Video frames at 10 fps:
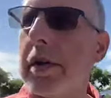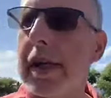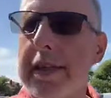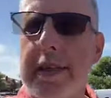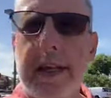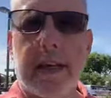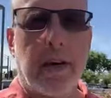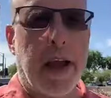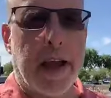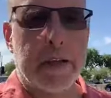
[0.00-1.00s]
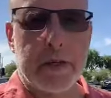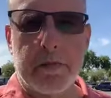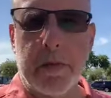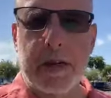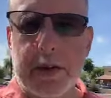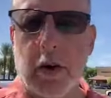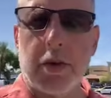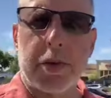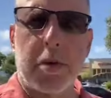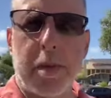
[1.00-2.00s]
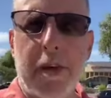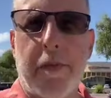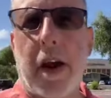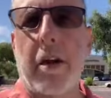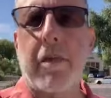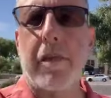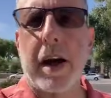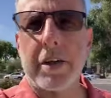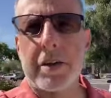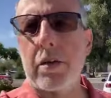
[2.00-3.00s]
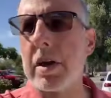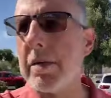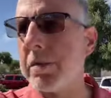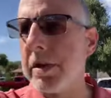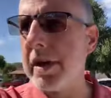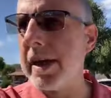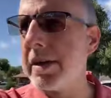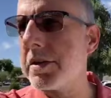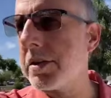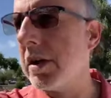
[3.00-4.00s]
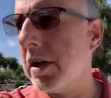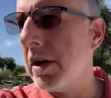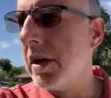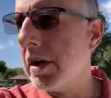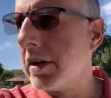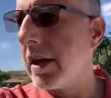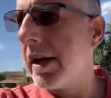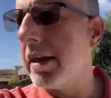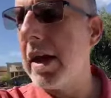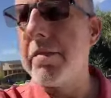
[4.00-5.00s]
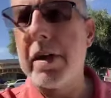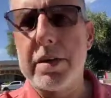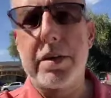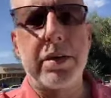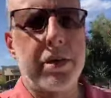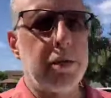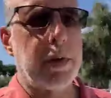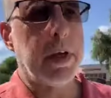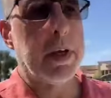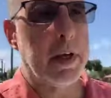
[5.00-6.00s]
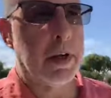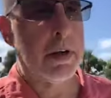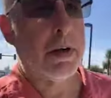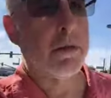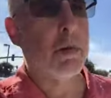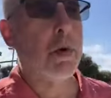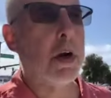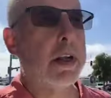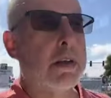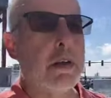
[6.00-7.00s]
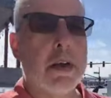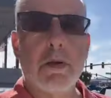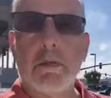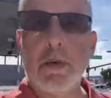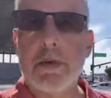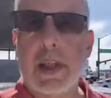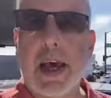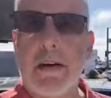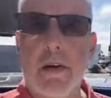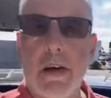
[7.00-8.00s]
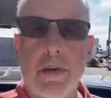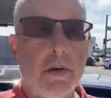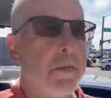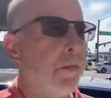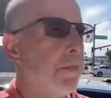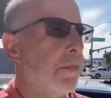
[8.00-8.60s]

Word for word: that see their ads must also be verified. So a couple of things that Elon Musk is doing here. Number one, he's looking to boost ad revenue